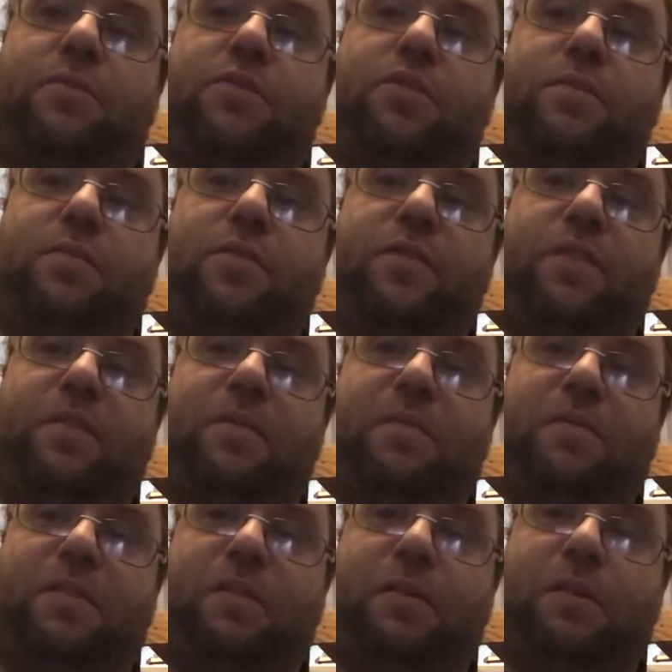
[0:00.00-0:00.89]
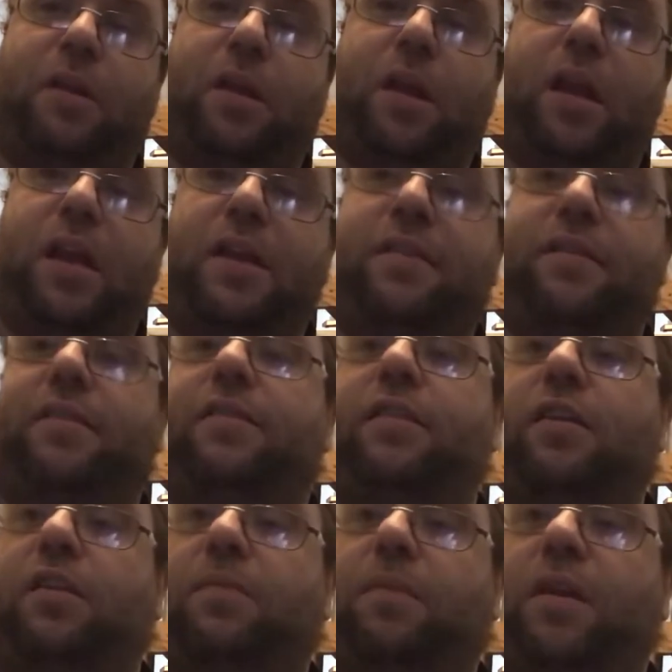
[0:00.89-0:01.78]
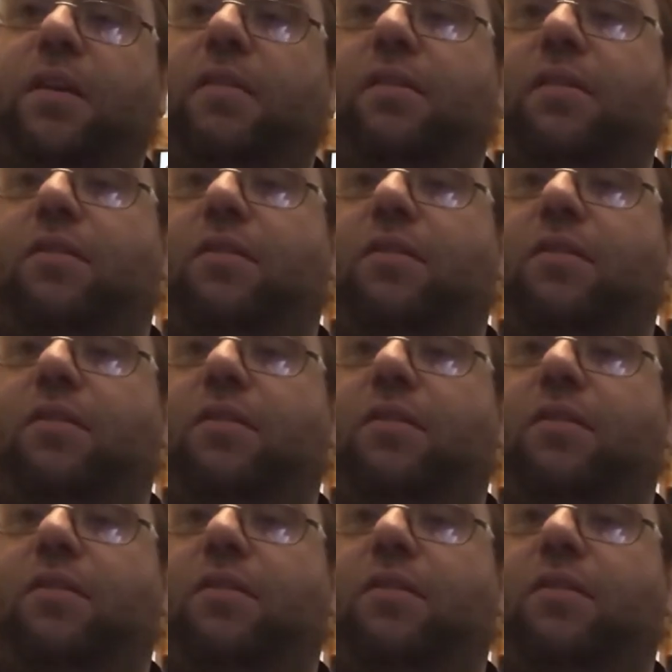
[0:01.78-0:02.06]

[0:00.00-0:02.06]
you move into the same space,